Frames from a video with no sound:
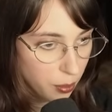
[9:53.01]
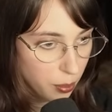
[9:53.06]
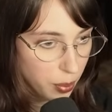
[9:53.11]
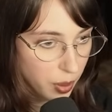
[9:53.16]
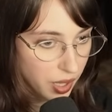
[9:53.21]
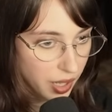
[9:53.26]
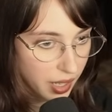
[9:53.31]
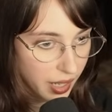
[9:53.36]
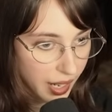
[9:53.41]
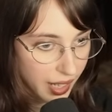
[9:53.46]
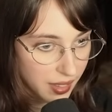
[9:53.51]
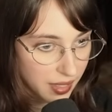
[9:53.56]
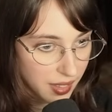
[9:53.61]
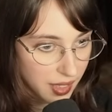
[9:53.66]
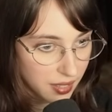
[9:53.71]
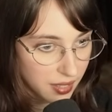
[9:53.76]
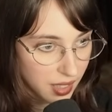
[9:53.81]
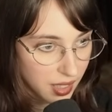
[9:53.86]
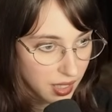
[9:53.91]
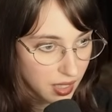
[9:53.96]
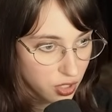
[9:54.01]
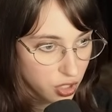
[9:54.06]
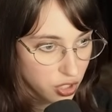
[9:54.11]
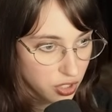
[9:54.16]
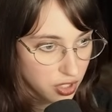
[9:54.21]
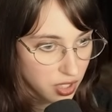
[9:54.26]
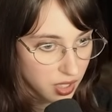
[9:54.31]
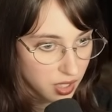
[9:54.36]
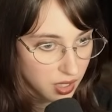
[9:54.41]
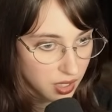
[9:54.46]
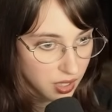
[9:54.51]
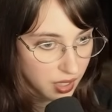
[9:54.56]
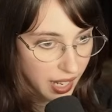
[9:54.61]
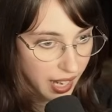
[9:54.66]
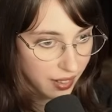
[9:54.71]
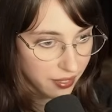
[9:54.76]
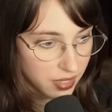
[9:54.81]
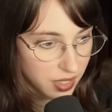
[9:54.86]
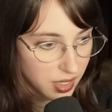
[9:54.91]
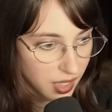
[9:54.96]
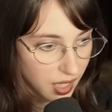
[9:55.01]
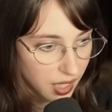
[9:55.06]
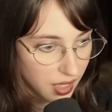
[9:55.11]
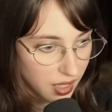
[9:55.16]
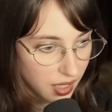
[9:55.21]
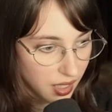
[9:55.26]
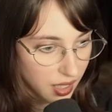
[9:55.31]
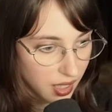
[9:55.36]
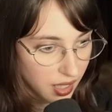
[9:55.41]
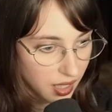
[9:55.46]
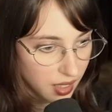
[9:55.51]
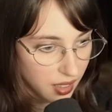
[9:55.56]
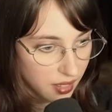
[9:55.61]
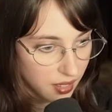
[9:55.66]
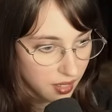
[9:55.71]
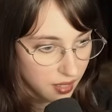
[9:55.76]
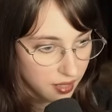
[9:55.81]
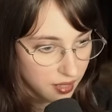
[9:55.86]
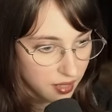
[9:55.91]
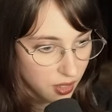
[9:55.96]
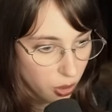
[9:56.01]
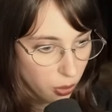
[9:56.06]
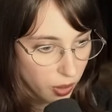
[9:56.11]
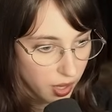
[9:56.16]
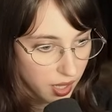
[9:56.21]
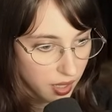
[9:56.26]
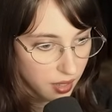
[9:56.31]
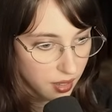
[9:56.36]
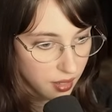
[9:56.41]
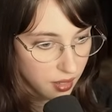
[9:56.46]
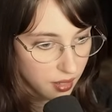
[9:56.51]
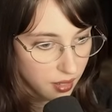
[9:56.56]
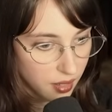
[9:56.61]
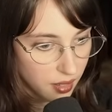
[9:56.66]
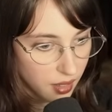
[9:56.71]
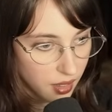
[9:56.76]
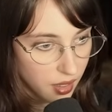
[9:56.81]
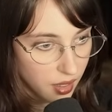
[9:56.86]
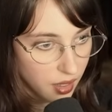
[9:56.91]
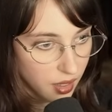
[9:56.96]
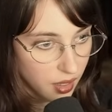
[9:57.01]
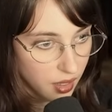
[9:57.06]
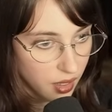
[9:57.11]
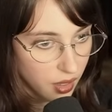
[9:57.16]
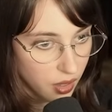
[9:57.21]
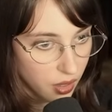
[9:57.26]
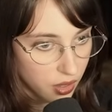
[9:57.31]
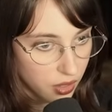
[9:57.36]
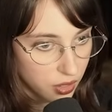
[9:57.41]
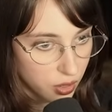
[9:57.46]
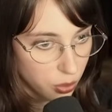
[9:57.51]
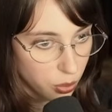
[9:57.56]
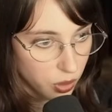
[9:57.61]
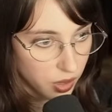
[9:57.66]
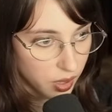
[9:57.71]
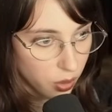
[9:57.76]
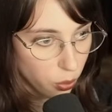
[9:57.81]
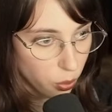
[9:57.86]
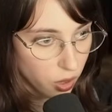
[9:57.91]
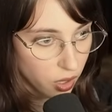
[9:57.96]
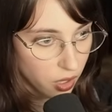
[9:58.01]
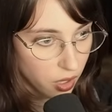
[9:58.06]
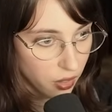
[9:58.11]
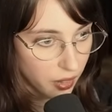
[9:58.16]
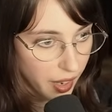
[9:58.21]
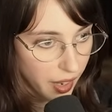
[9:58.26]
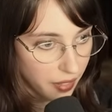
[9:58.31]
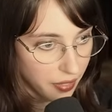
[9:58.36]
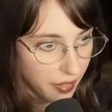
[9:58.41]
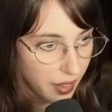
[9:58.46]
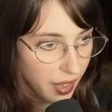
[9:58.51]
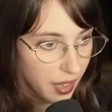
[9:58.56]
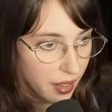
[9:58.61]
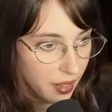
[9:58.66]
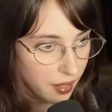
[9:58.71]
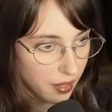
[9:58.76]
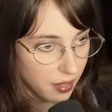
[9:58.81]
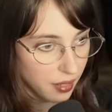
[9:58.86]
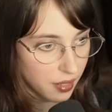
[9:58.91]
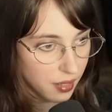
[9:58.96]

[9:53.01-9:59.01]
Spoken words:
but I think that he's just gonna have to get hidden. There's no way to really work around that.